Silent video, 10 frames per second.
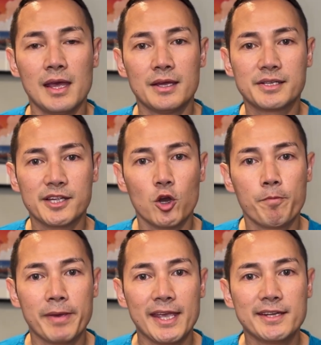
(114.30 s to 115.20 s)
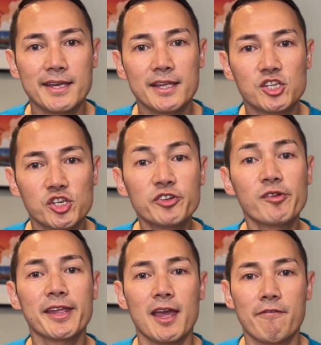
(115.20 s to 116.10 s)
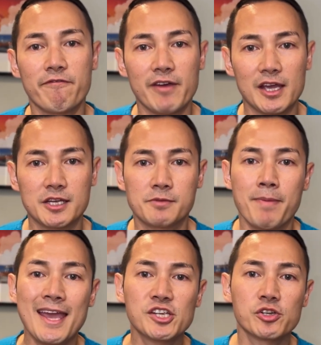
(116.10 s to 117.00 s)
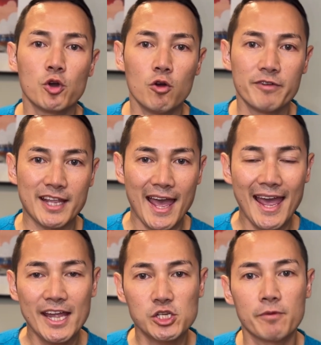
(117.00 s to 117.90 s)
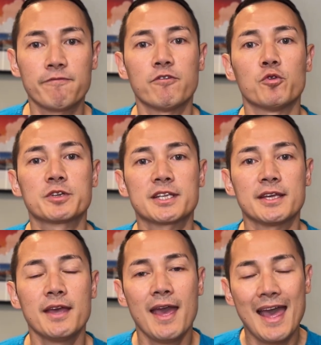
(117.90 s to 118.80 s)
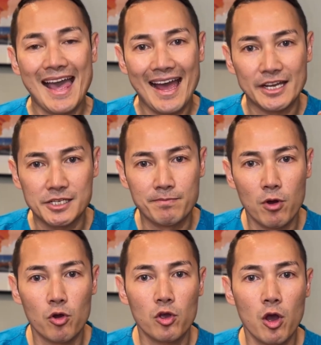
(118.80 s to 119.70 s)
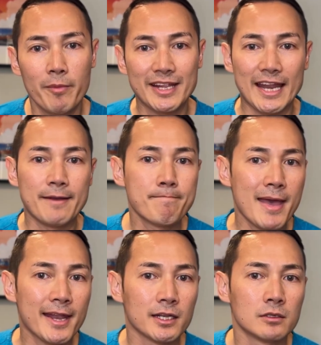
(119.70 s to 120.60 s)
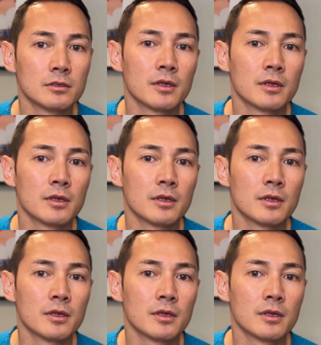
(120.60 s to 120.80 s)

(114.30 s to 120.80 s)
COPD generally affects patients over the age of 40 and is more common in men.